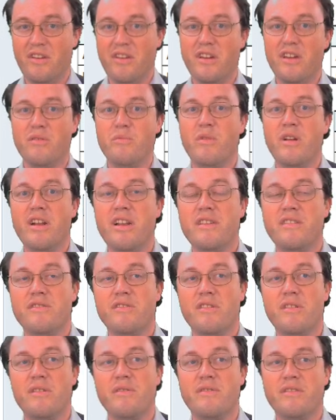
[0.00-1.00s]
you can really
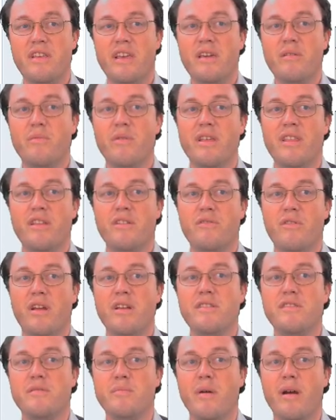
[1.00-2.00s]
sort of see where the
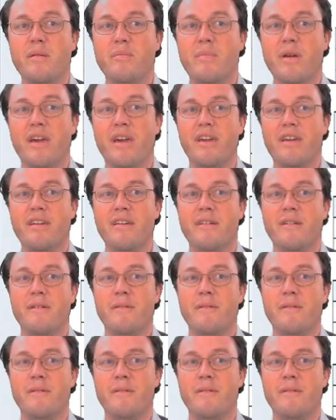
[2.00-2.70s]
trends might be